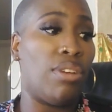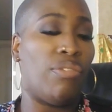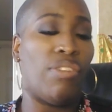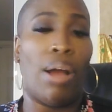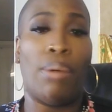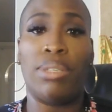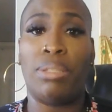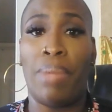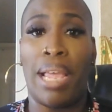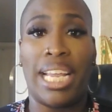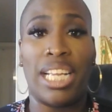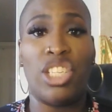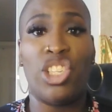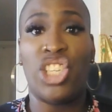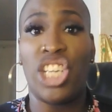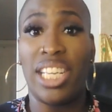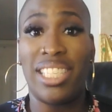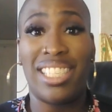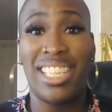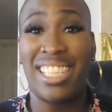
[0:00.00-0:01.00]
even if I was making
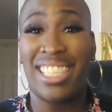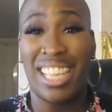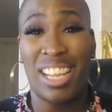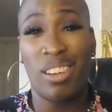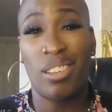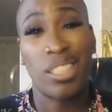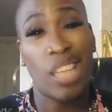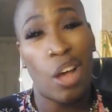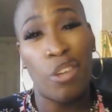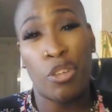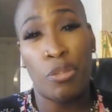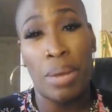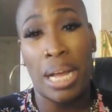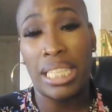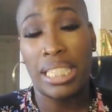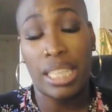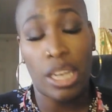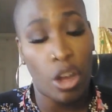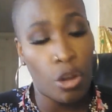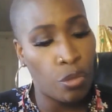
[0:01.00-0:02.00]
just the sales off of
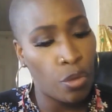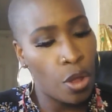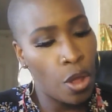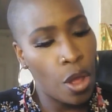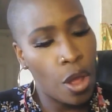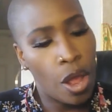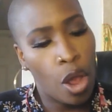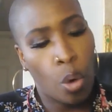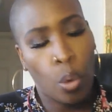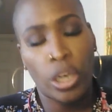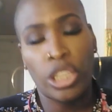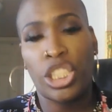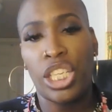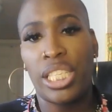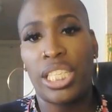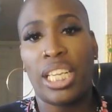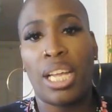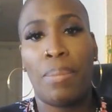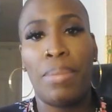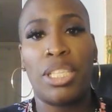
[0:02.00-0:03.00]
myself or
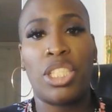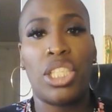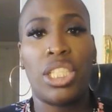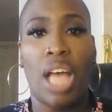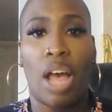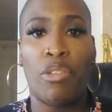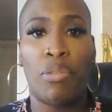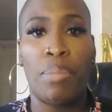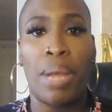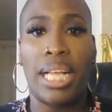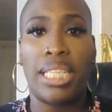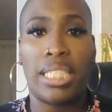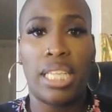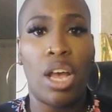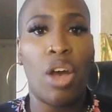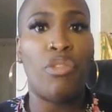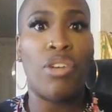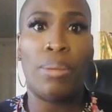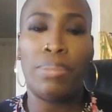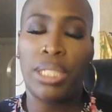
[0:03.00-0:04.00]
just the commissions off of
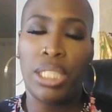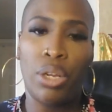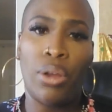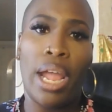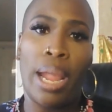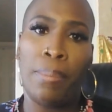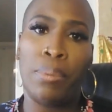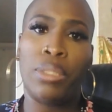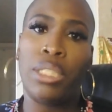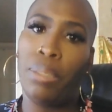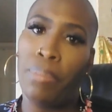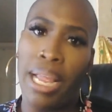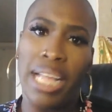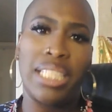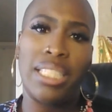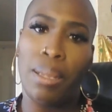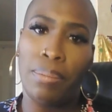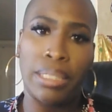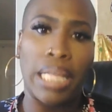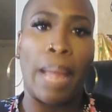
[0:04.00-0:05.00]
myself, I'm still able to
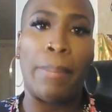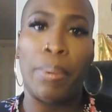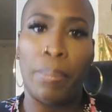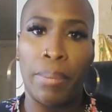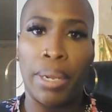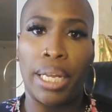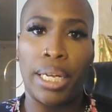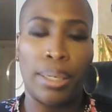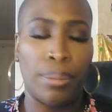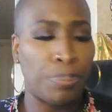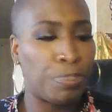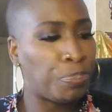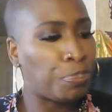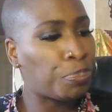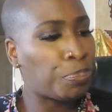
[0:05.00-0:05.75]
make some type of money.